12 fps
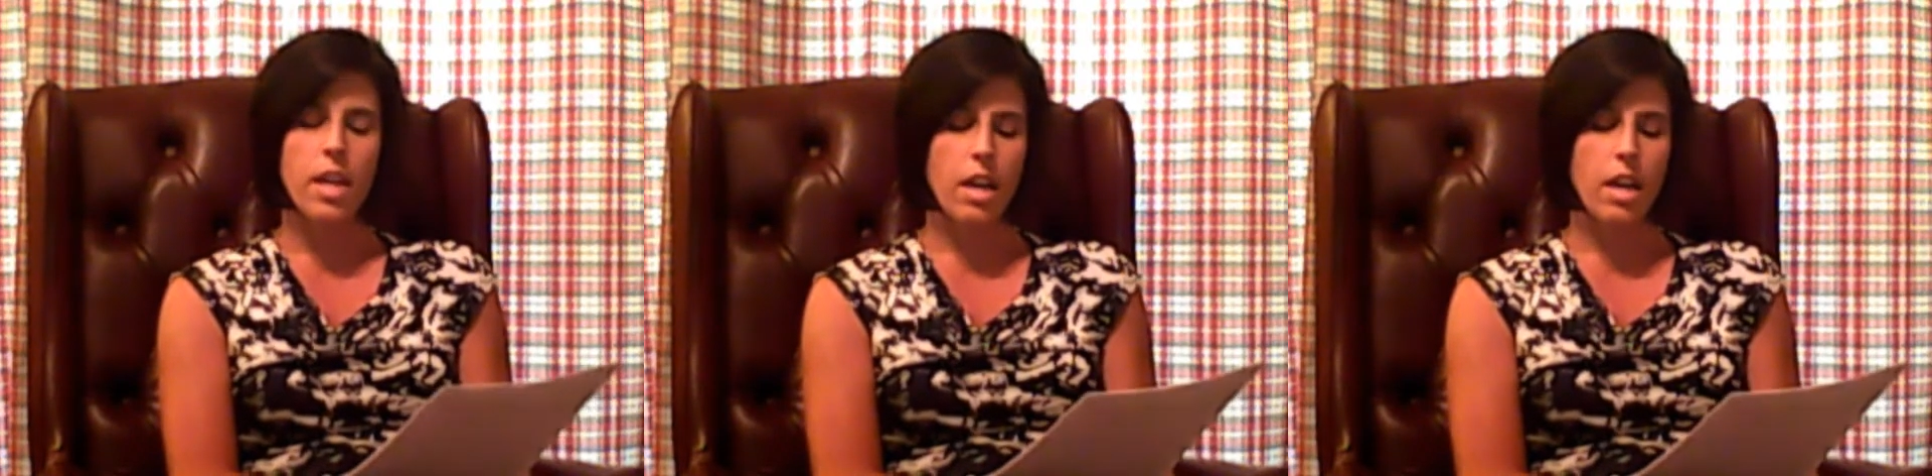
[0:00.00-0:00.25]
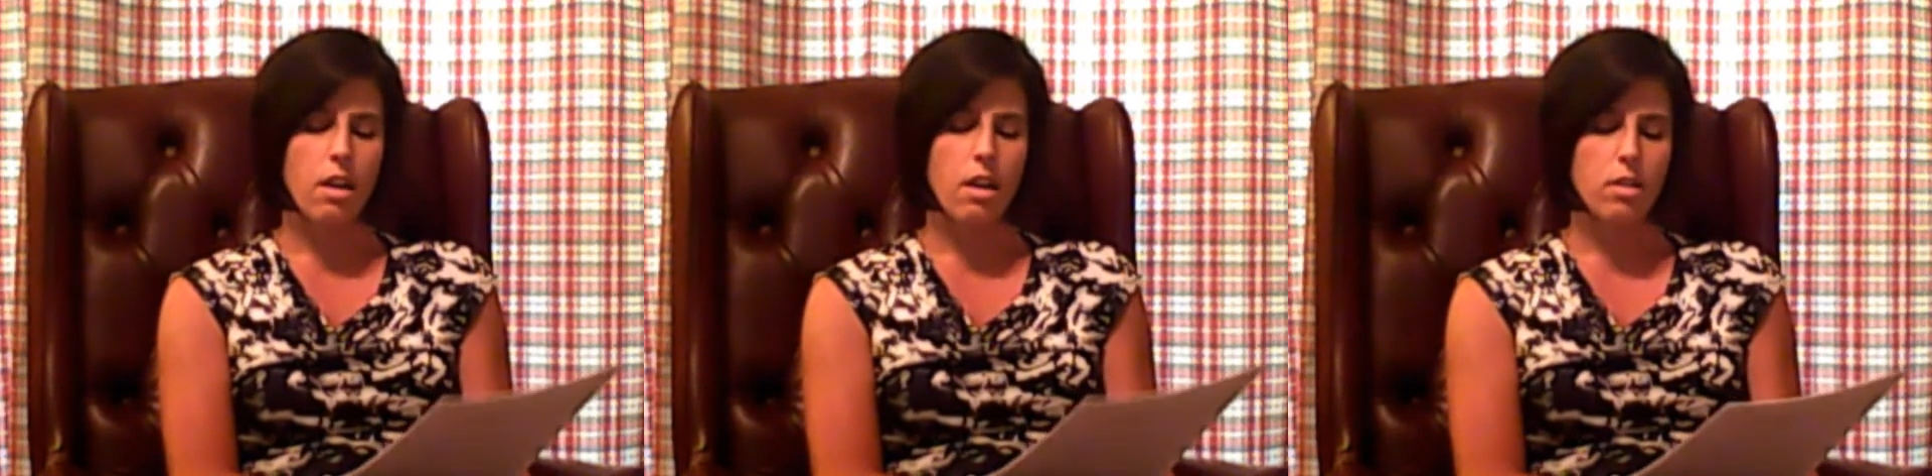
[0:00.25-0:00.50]

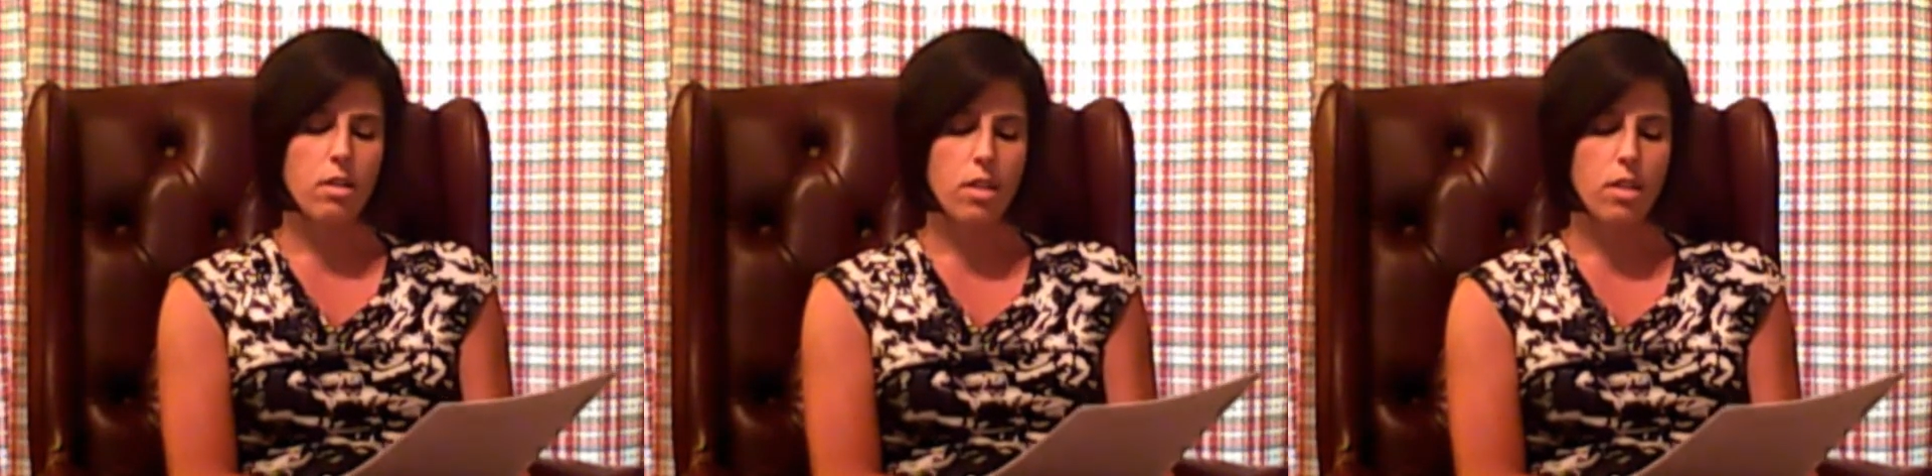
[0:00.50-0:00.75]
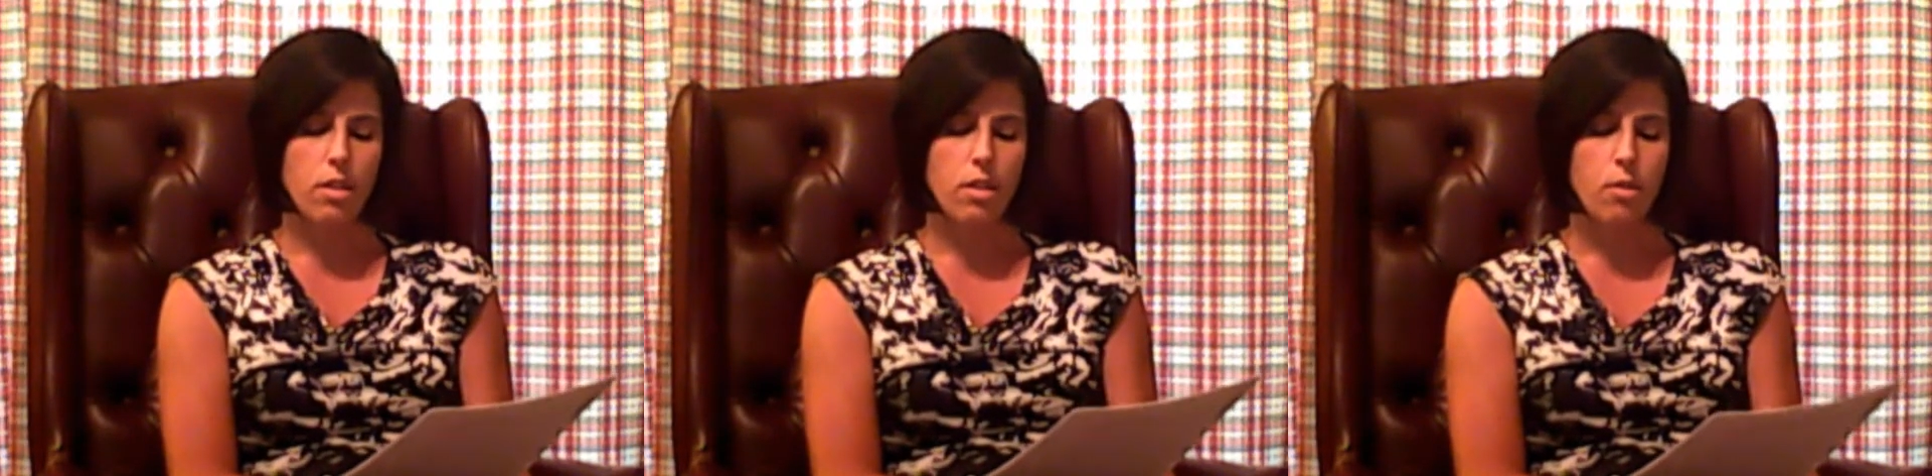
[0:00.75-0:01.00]
and
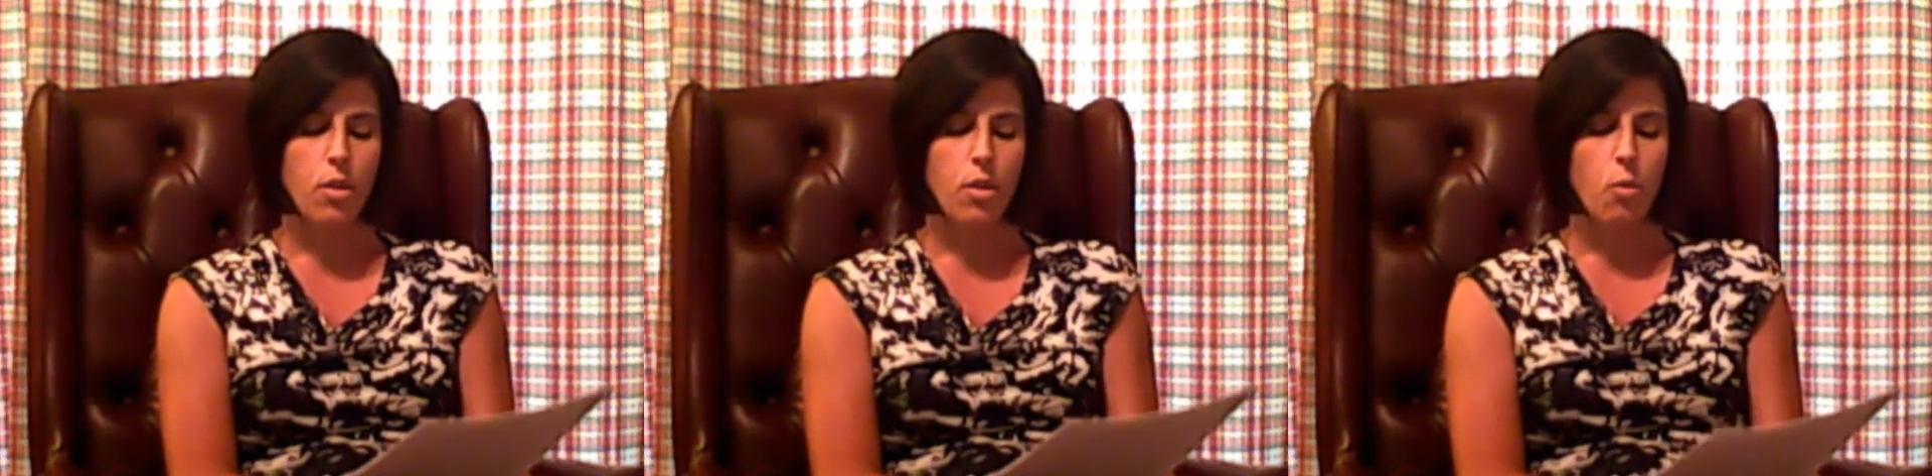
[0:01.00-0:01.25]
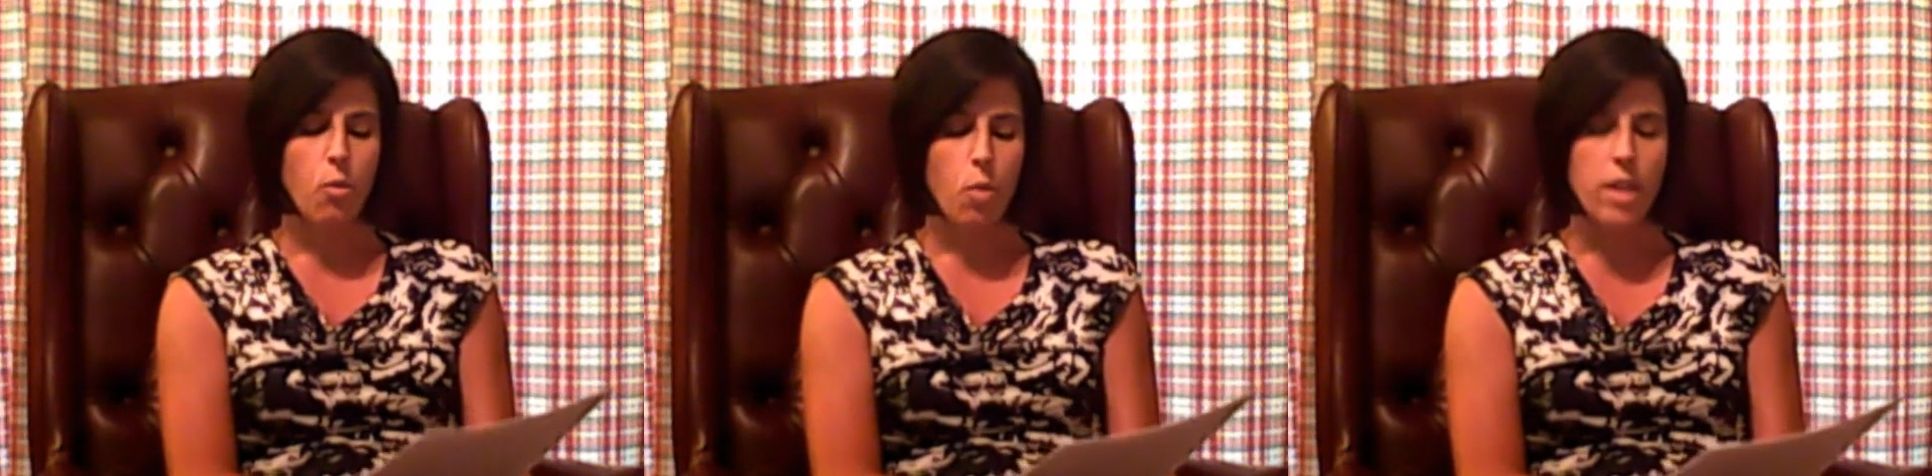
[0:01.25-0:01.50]
also
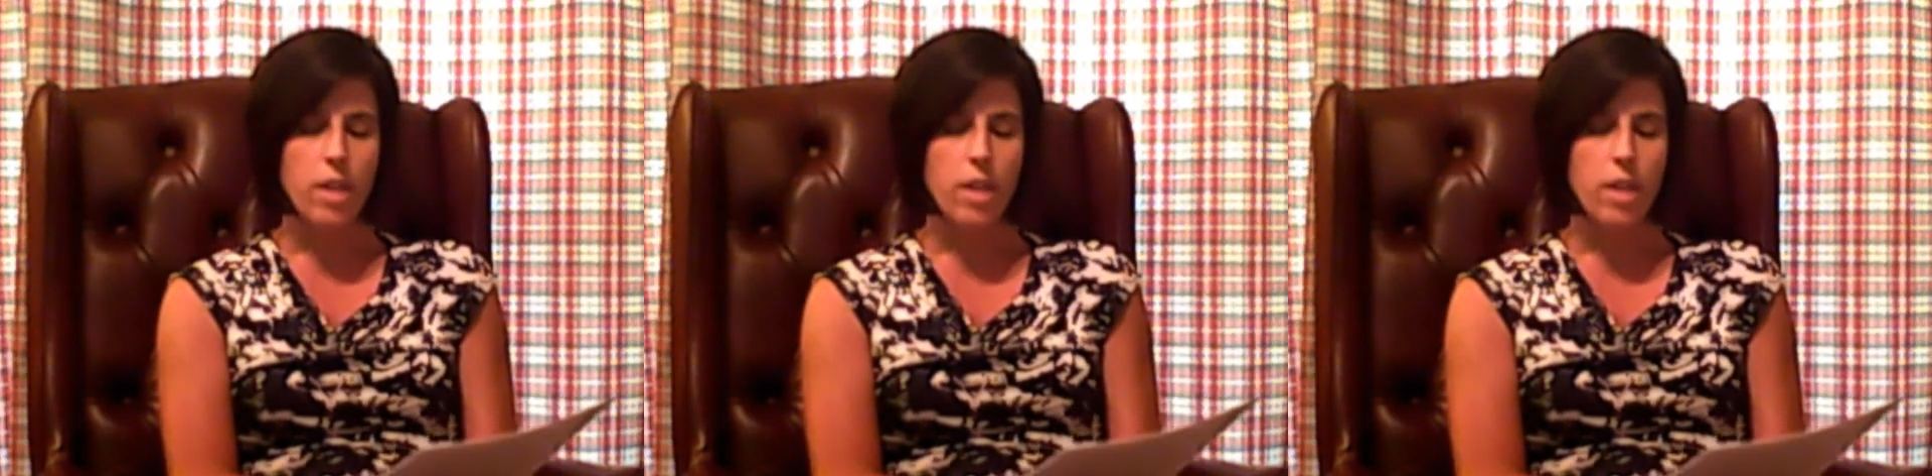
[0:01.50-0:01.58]
what